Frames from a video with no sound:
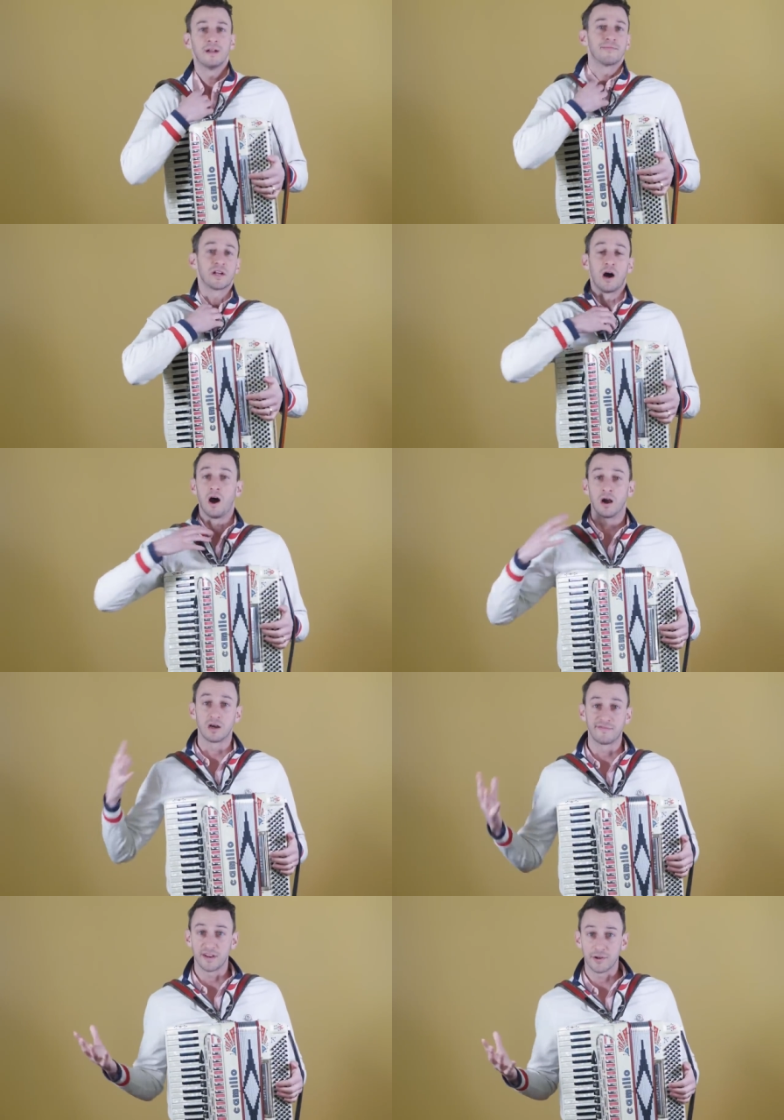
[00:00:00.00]
There
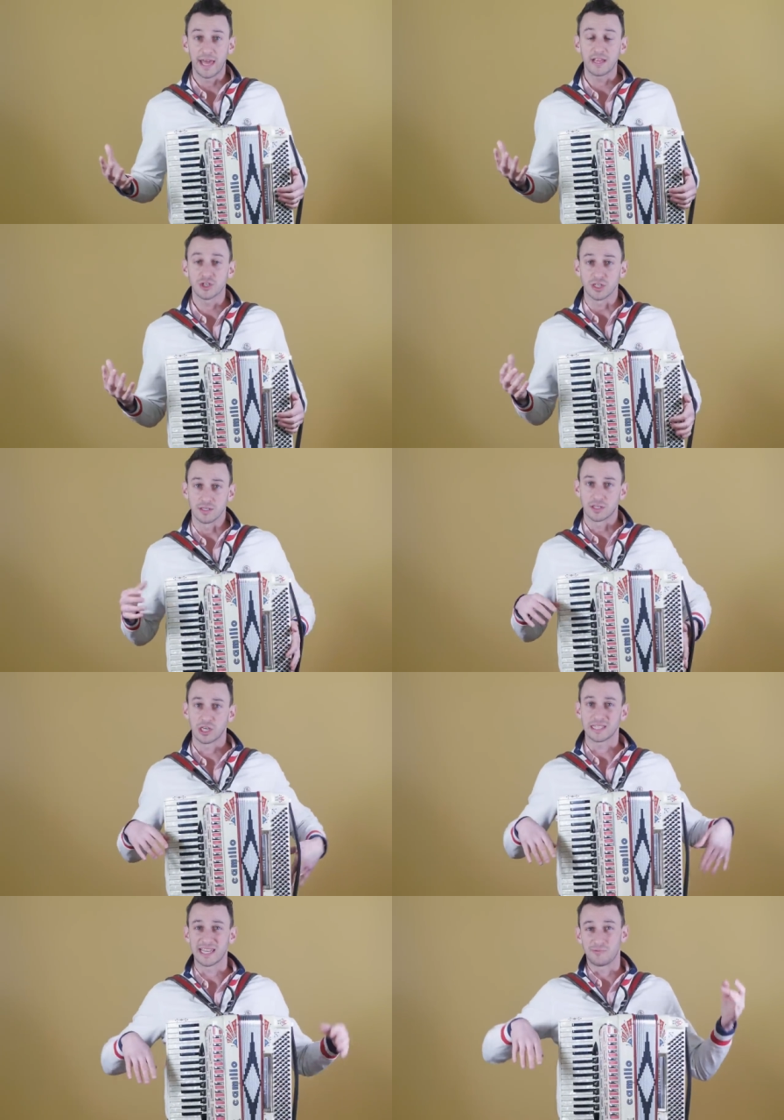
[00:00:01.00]
are variations,
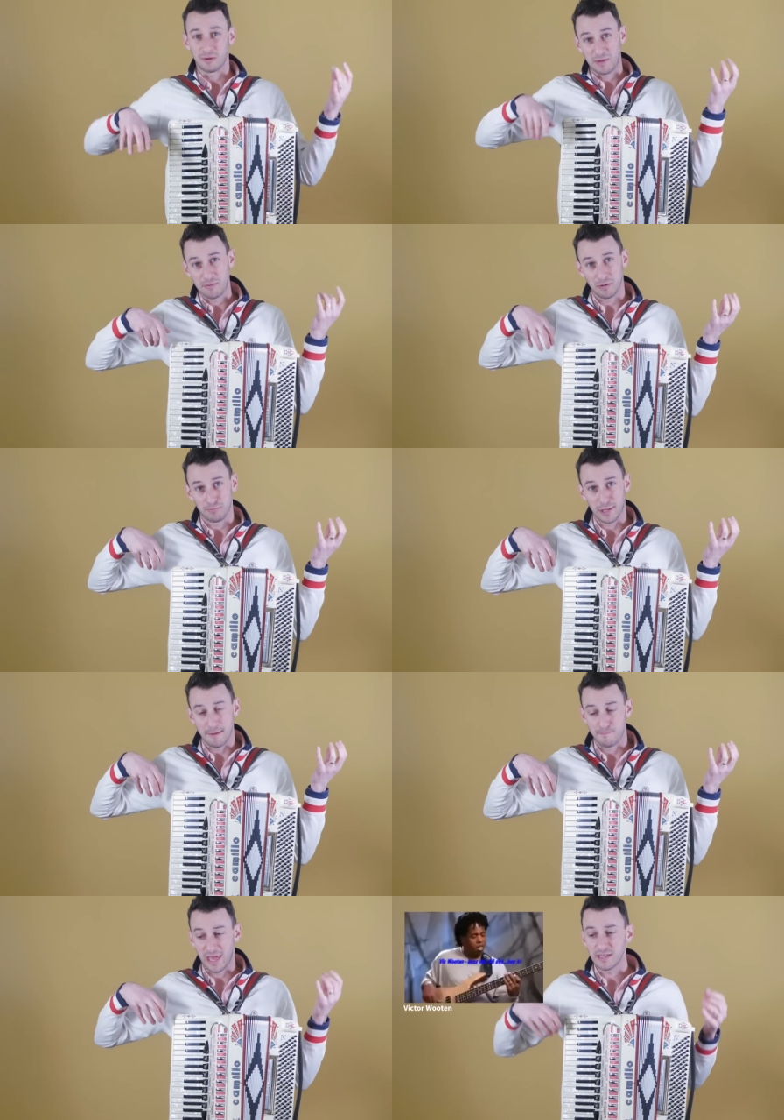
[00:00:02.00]
just like when people play
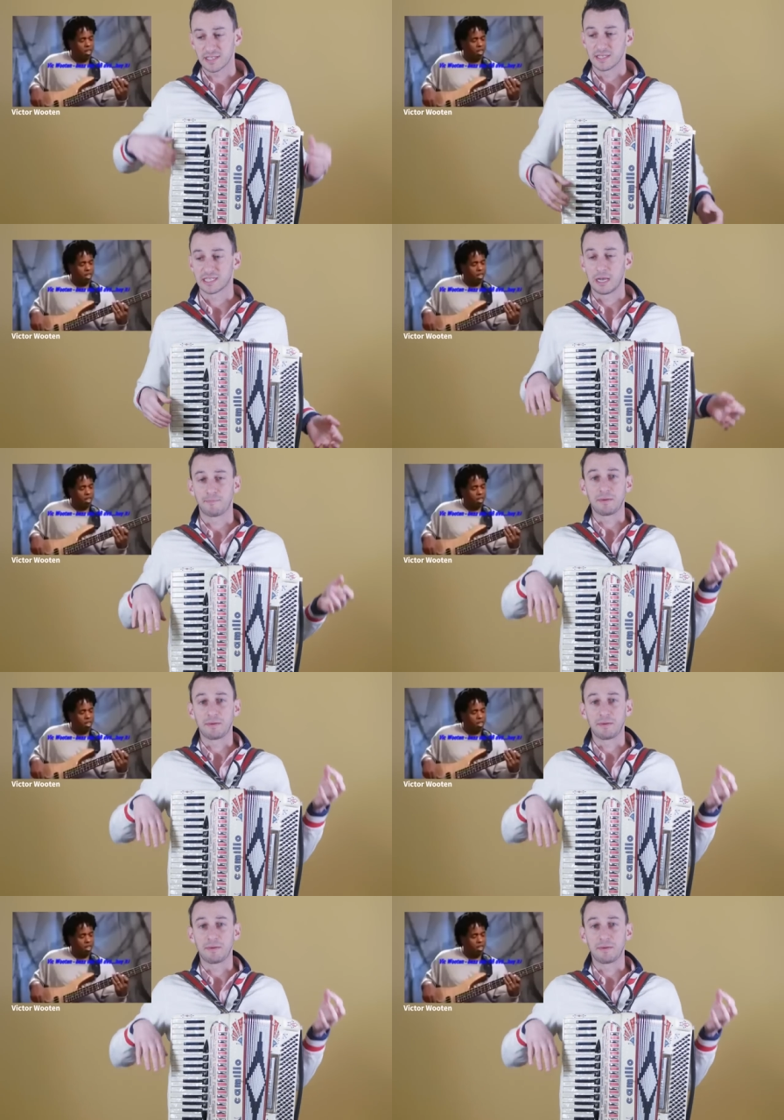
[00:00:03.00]
bass. Some